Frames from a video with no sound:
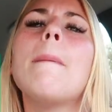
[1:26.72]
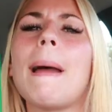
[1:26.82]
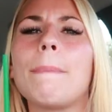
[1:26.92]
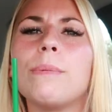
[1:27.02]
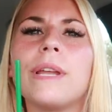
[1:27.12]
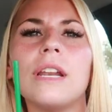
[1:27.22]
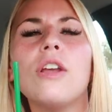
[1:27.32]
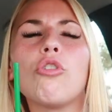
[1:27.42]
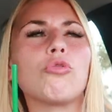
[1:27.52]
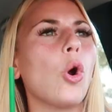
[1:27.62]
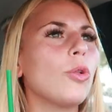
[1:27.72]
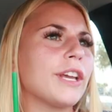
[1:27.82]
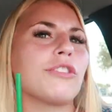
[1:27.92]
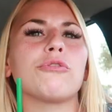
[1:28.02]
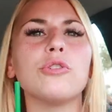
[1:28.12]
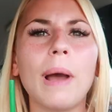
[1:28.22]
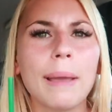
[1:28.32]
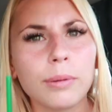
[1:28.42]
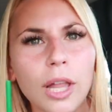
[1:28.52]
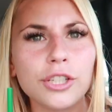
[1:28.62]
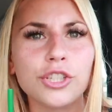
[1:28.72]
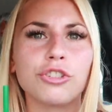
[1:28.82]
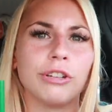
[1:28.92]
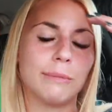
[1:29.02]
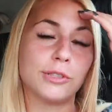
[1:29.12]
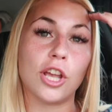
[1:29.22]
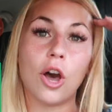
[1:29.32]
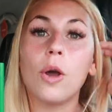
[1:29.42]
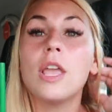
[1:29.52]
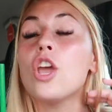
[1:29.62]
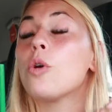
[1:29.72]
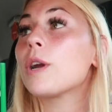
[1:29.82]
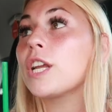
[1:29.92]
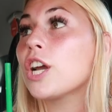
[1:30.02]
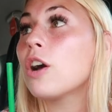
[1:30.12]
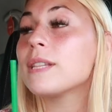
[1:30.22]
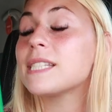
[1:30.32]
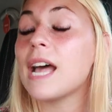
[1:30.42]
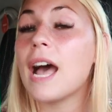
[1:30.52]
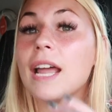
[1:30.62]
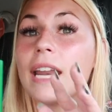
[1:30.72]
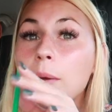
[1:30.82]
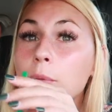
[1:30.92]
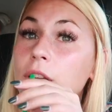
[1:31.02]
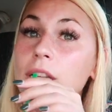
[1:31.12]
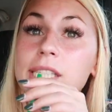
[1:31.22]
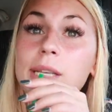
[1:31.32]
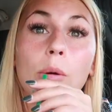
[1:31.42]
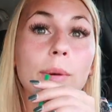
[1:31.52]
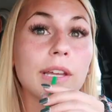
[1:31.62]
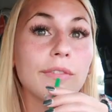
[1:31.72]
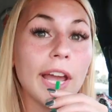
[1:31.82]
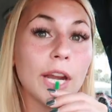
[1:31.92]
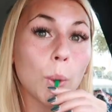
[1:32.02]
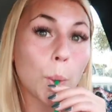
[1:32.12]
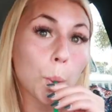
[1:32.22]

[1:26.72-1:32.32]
peppermint rolling through my bloodstream. So we're gonna go inside and we're gonna see what we can find.